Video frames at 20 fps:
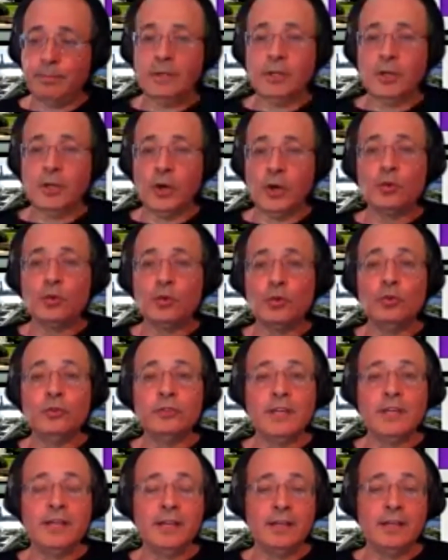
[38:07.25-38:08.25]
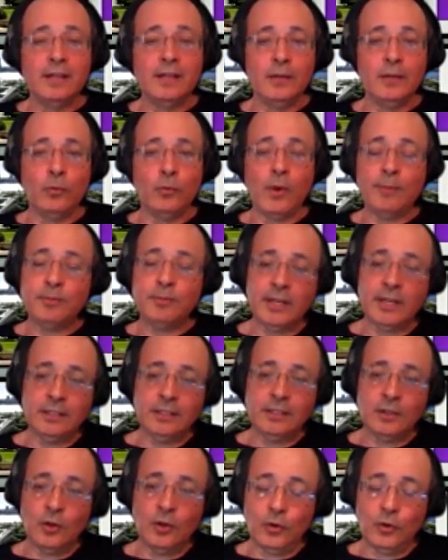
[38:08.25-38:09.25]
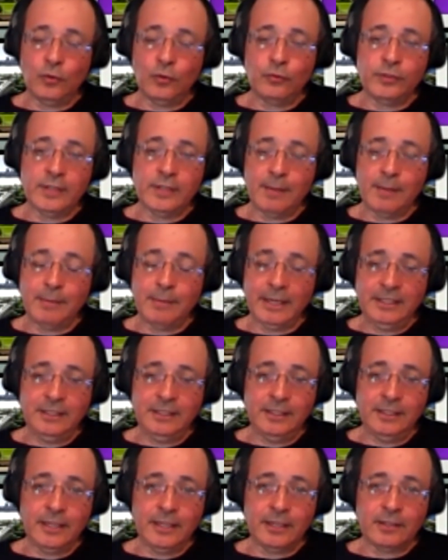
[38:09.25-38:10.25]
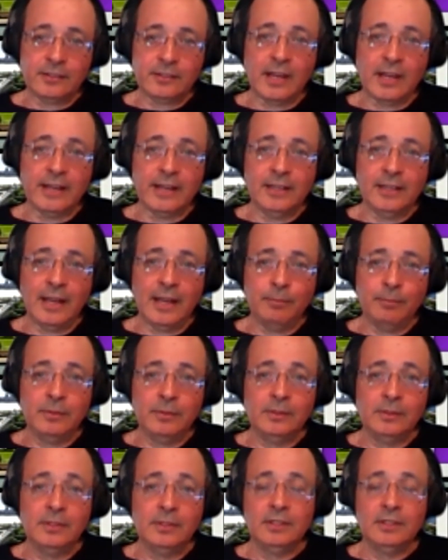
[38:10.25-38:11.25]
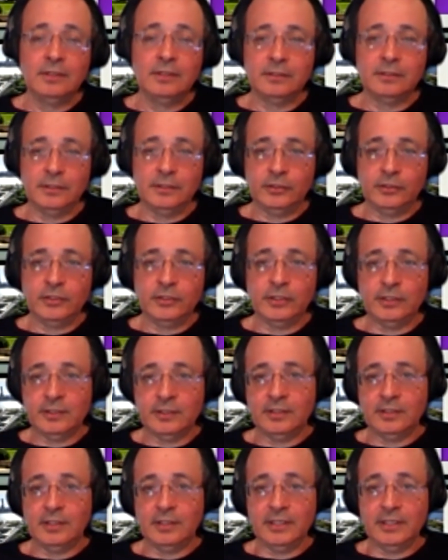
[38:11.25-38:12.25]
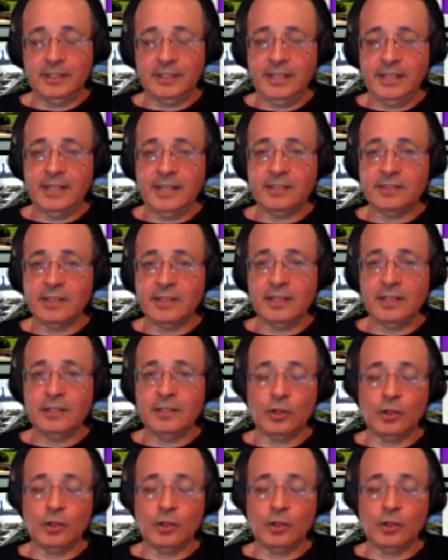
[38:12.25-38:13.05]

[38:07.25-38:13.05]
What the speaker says: go to the website of the MIT Data Science Lab. This is dsl.mit.edu,